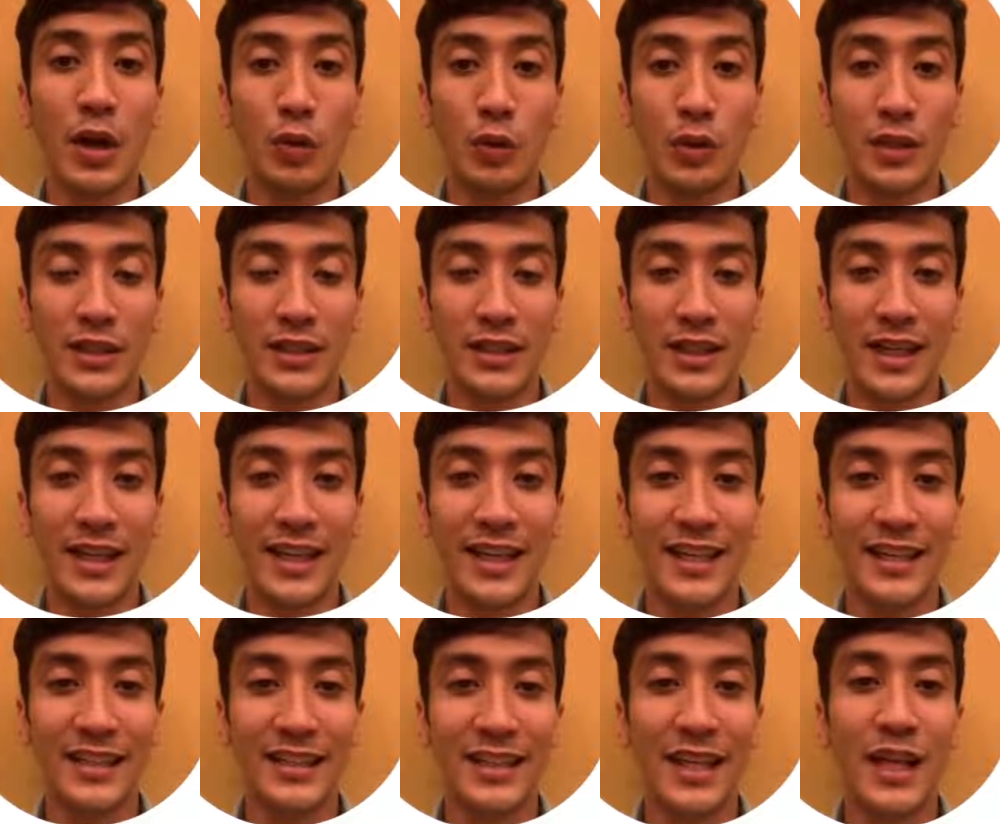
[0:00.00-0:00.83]
which
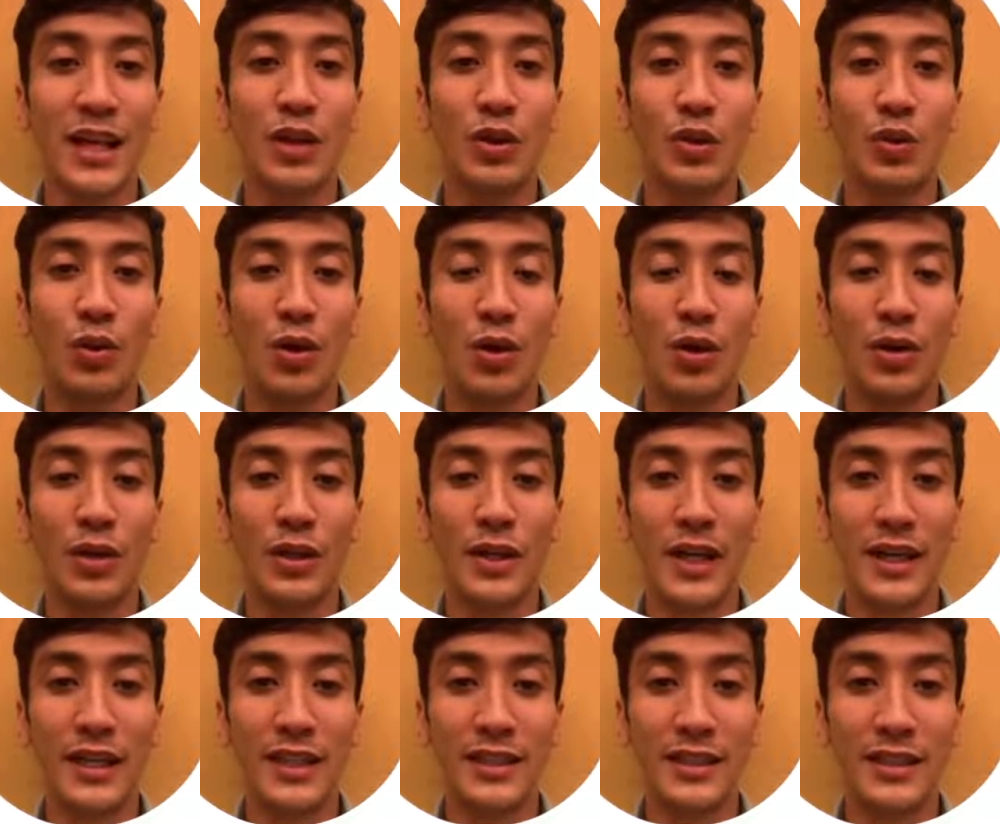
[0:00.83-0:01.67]
leads to
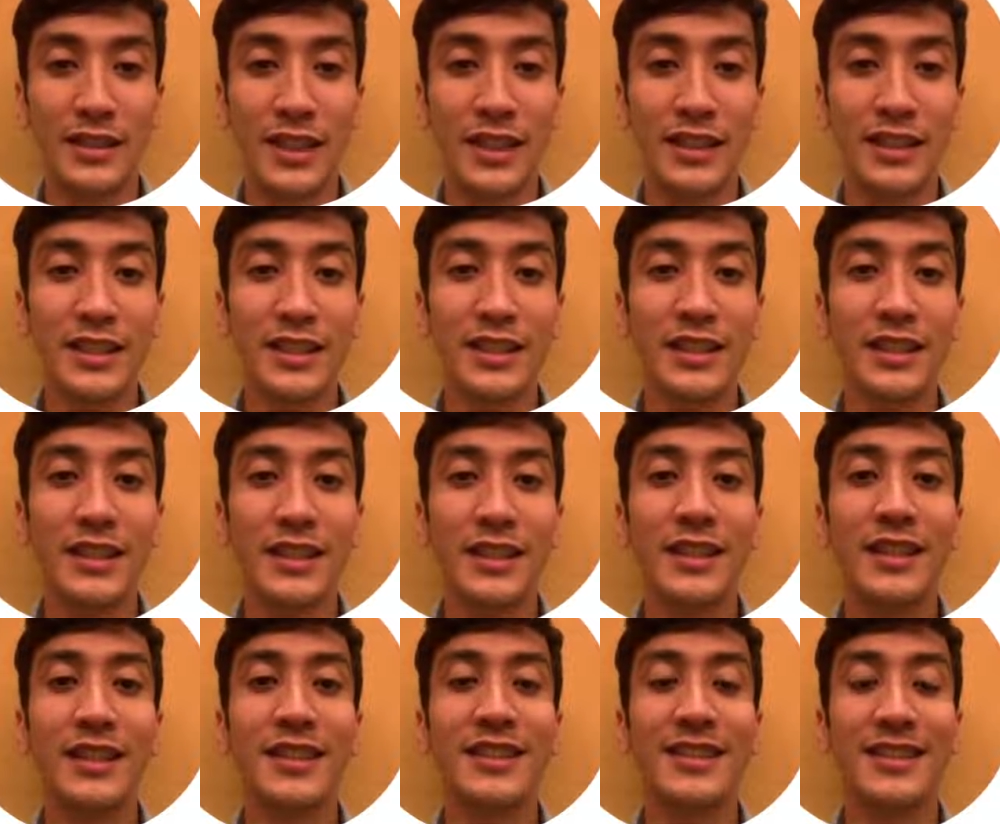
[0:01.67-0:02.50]

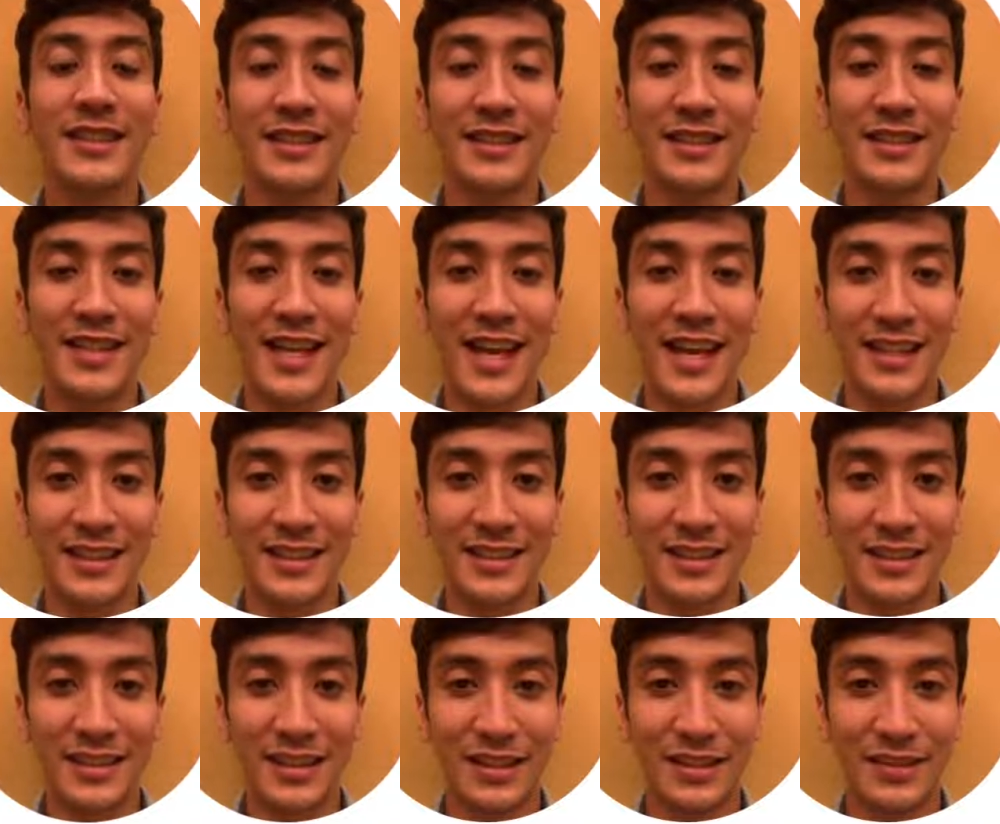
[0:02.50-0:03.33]
organizational
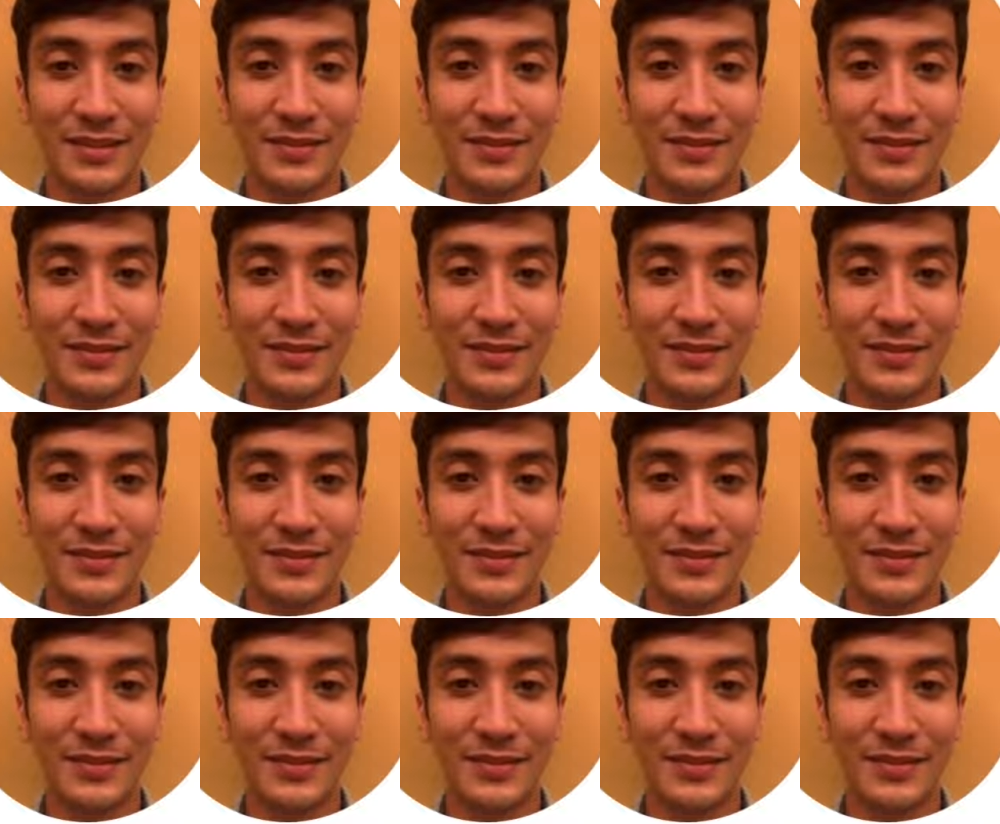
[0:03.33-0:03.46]
success.